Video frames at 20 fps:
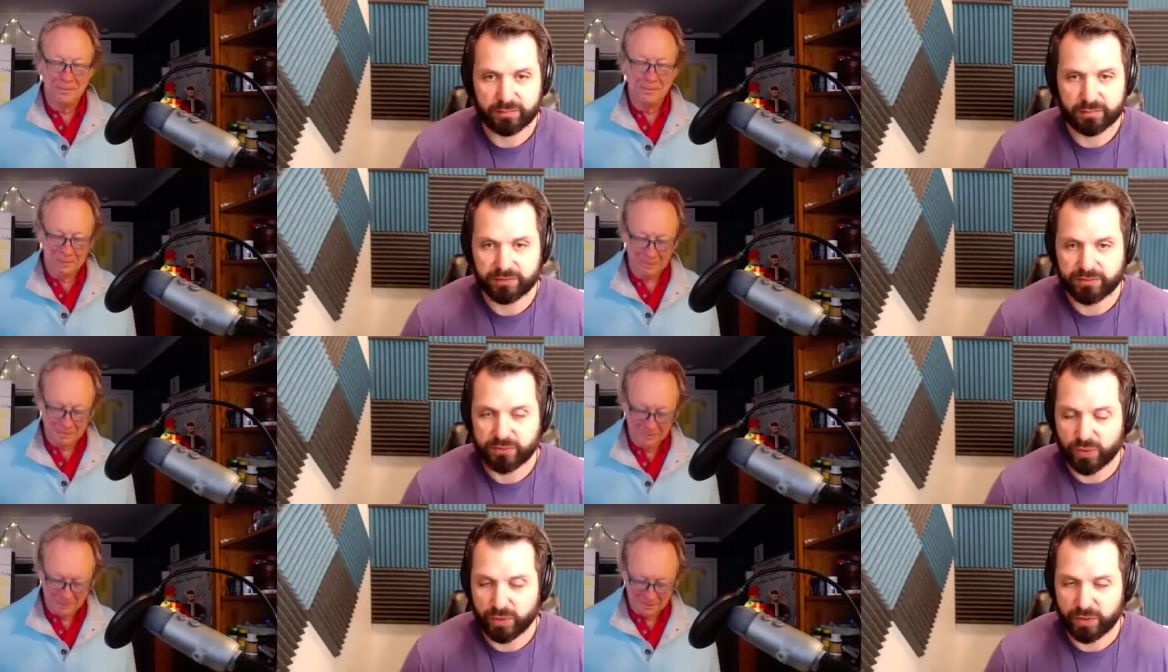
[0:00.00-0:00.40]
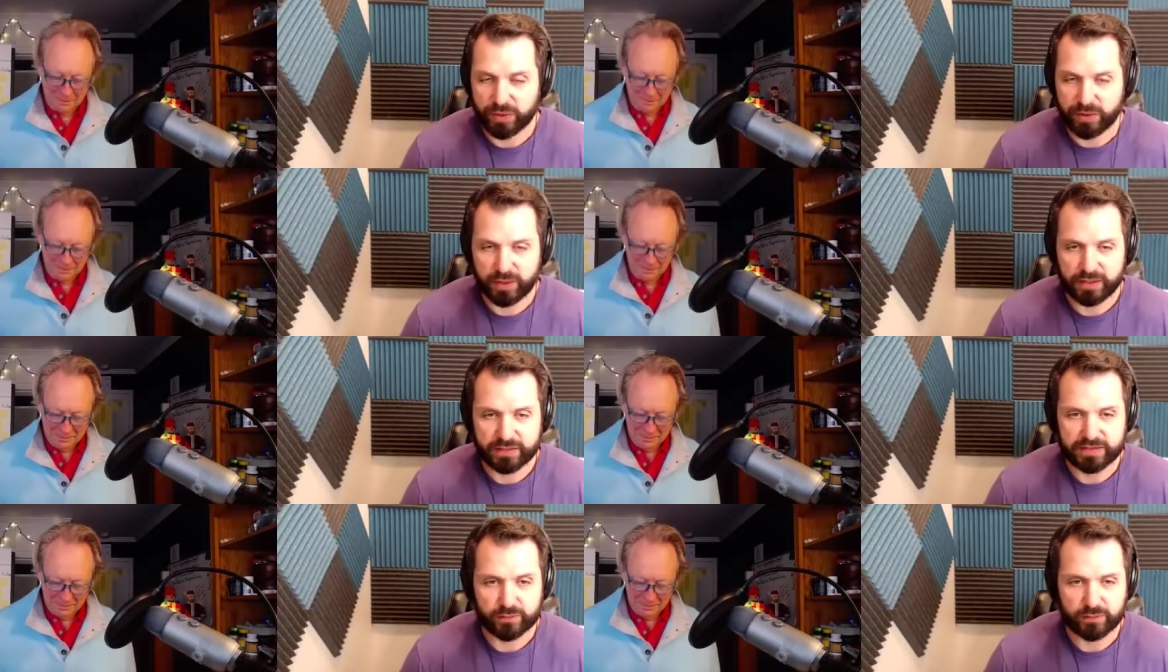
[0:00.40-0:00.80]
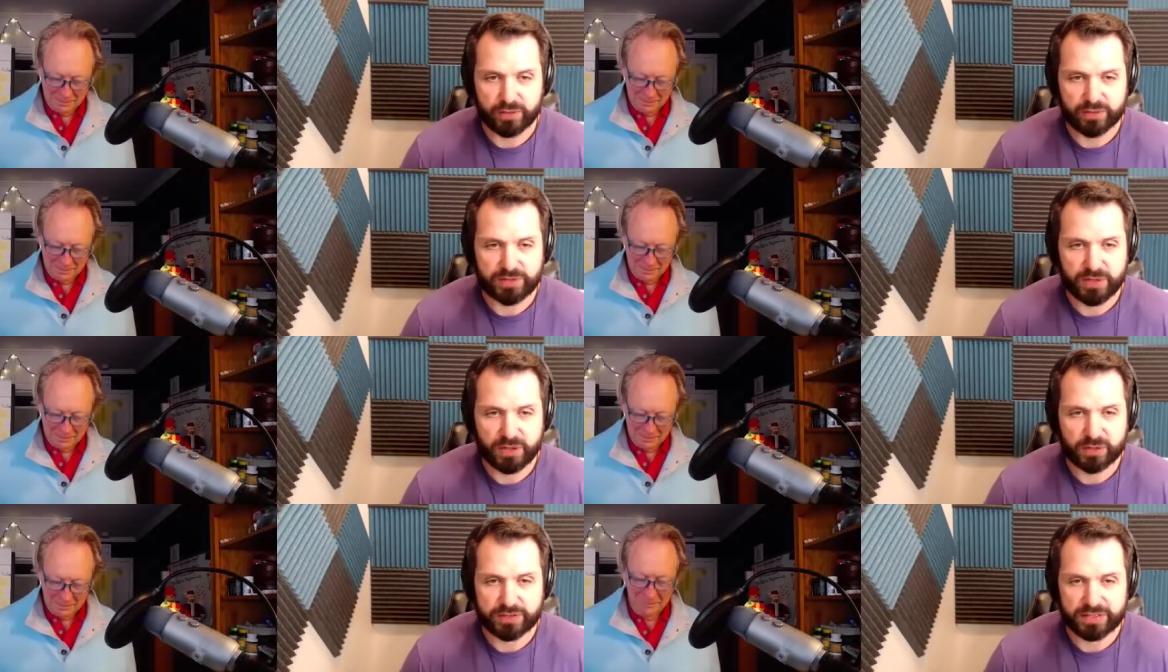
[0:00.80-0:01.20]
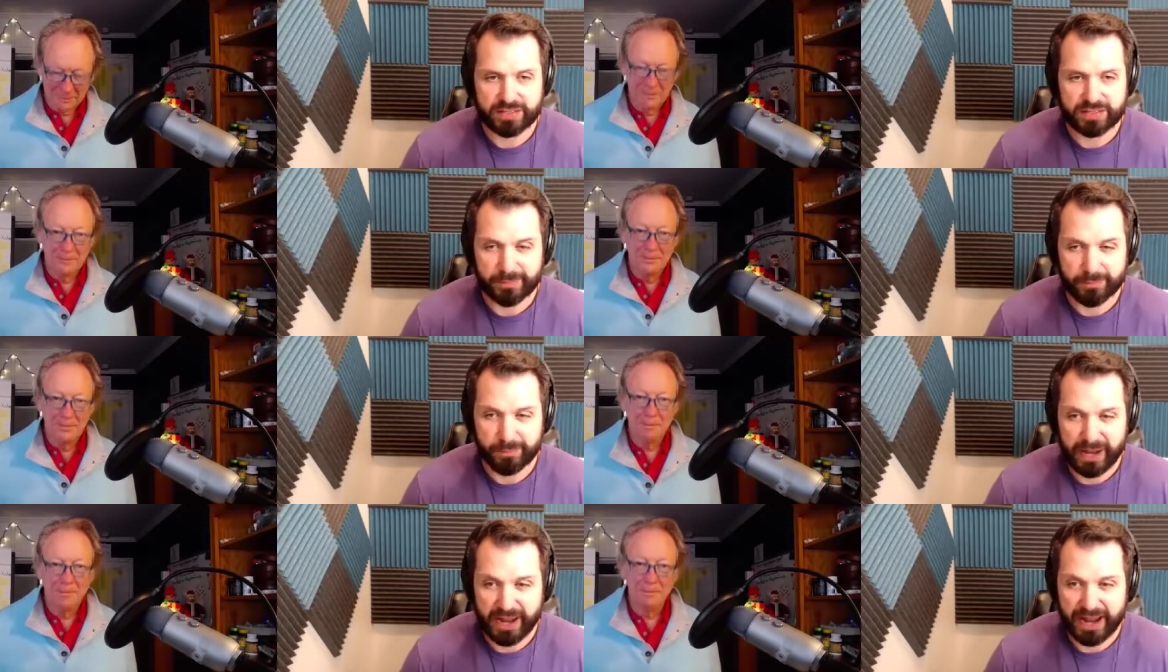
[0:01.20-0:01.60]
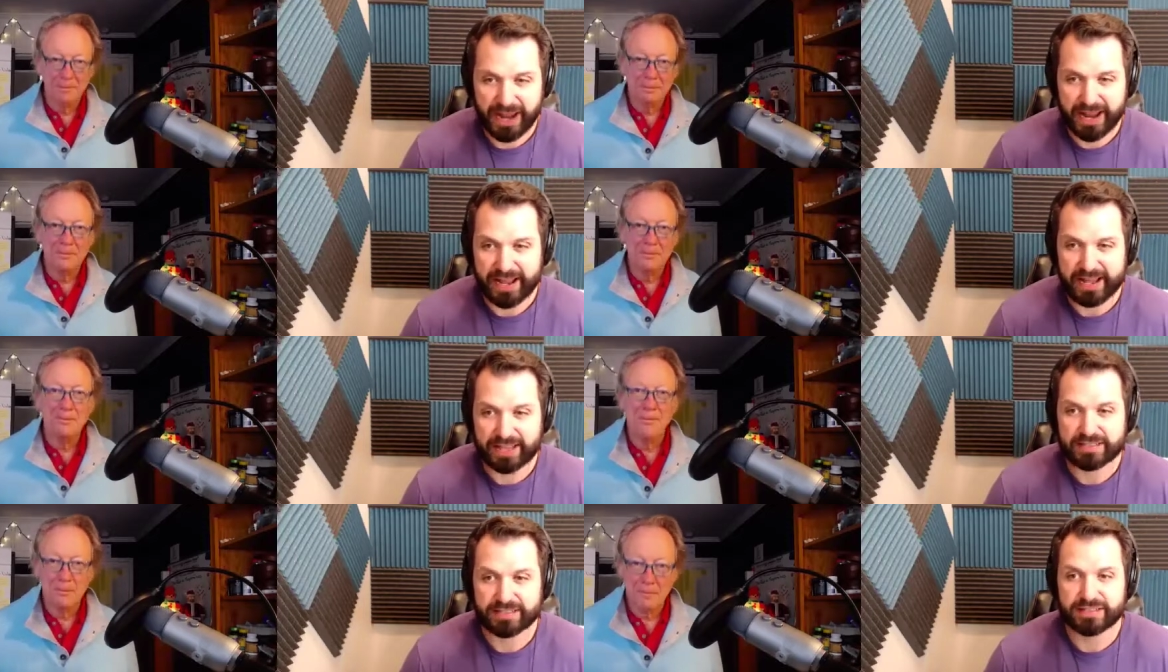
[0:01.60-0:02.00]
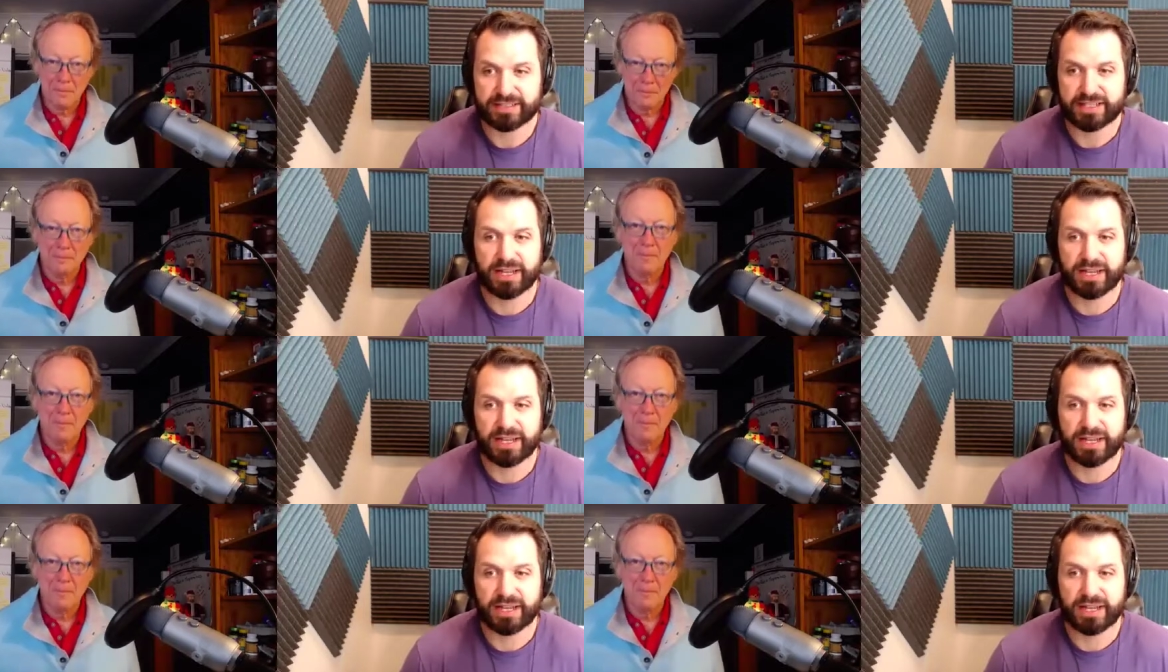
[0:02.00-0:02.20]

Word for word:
Speaker 1: before this, and we've talked in the past.